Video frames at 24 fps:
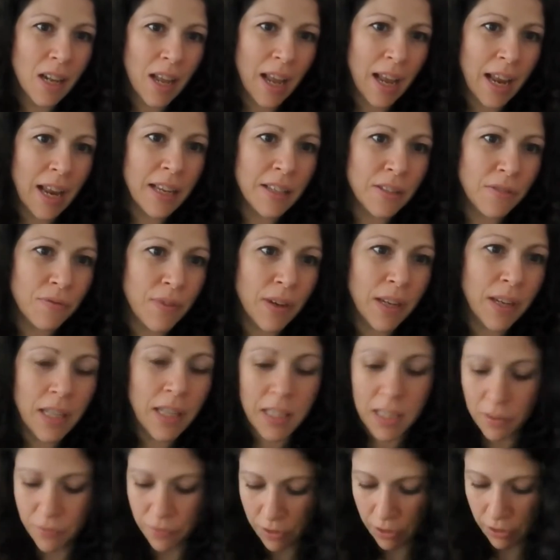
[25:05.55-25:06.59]
It is really
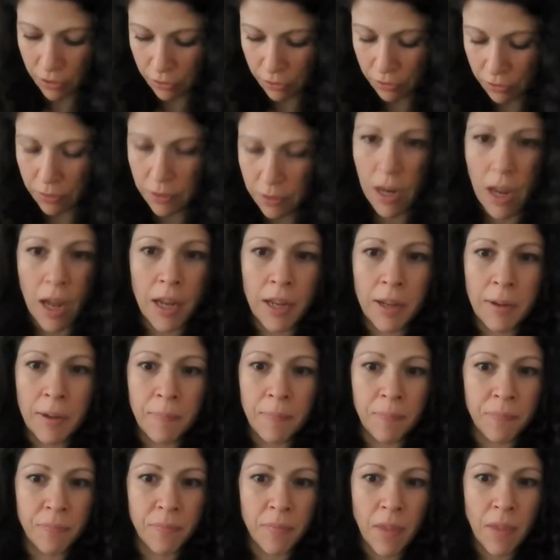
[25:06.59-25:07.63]
difficult.
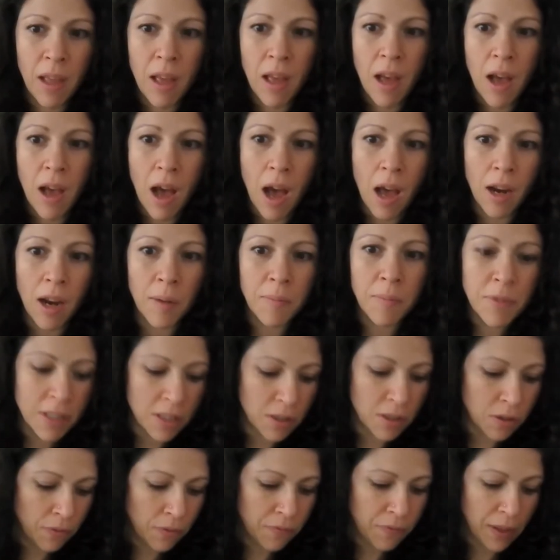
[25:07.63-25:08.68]
And I'm
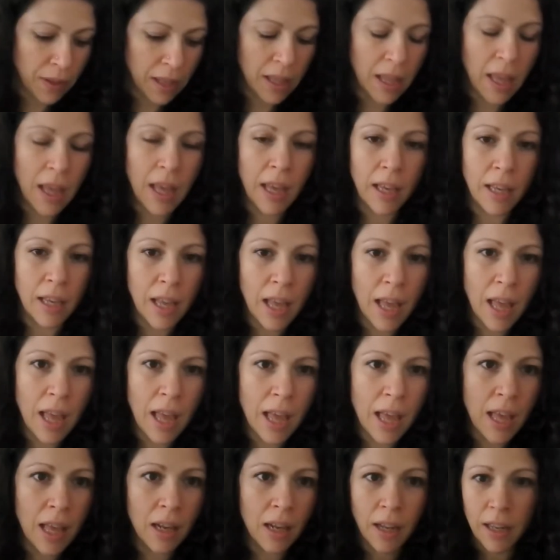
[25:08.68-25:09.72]
just sort of thinking
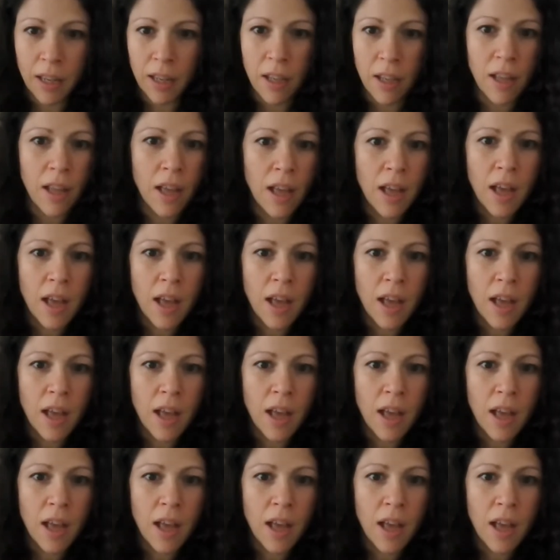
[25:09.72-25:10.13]
here, like,